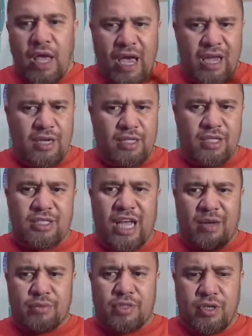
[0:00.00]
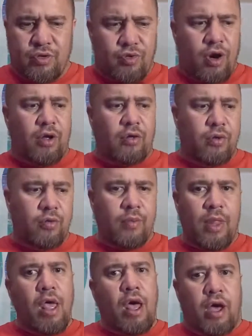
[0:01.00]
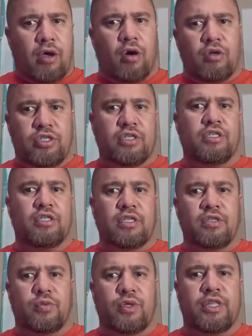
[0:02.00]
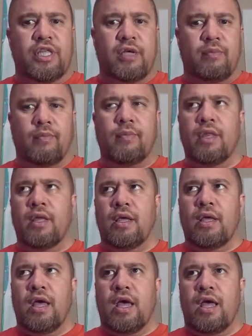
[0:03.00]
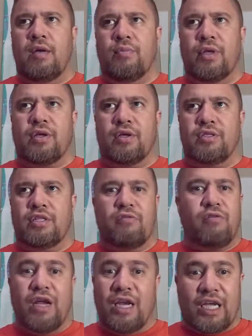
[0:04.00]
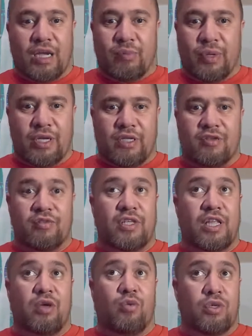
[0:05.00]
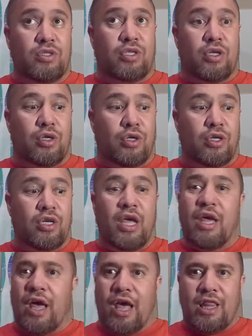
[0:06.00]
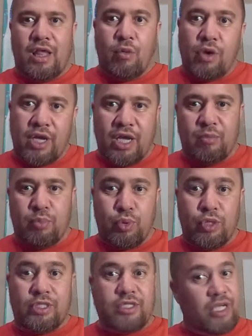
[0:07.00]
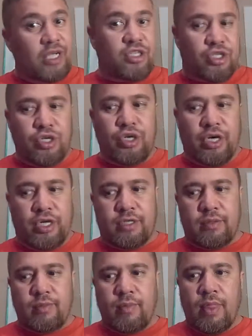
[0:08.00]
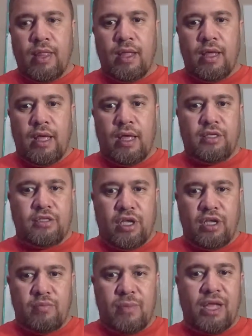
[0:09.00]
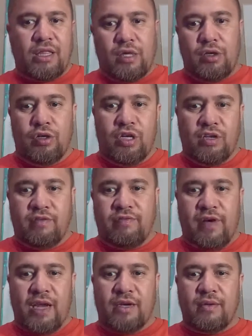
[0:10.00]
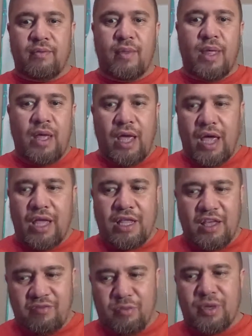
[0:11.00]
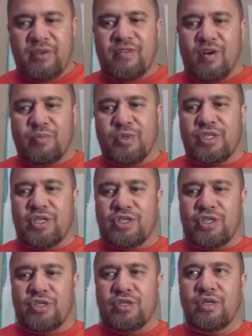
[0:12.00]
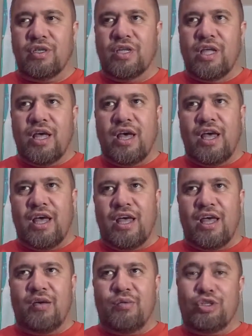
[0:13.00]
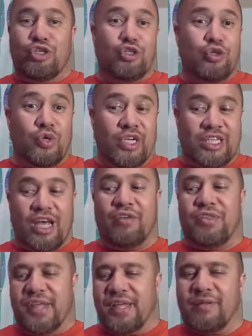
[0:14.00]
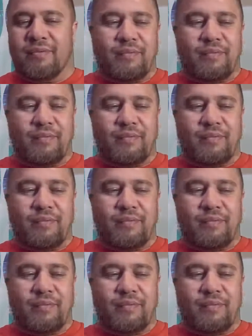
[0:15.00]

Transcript: And it just helps to grow a consciousness with them, because they're really competitive, so they want to learn and they want to get points each night. And so you make the learning fun and you have a bit of competition, which is always healthy.